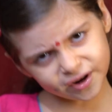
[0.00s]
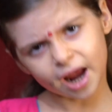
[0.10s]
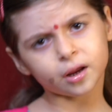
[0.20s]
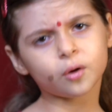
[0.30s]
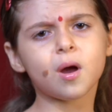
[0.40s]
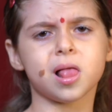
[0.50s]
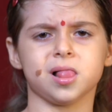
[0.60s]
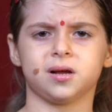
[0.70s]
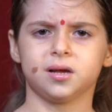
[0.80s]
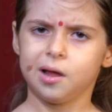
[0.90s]
very
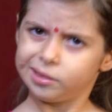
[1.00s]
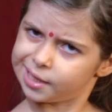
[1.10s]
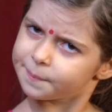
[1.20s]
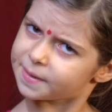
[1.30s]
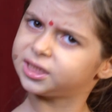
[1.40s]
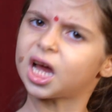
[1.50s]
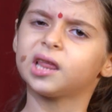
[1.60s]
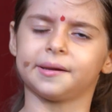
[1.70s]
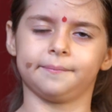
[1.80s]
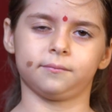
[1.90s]
well. Let me
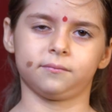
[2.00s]
chant them.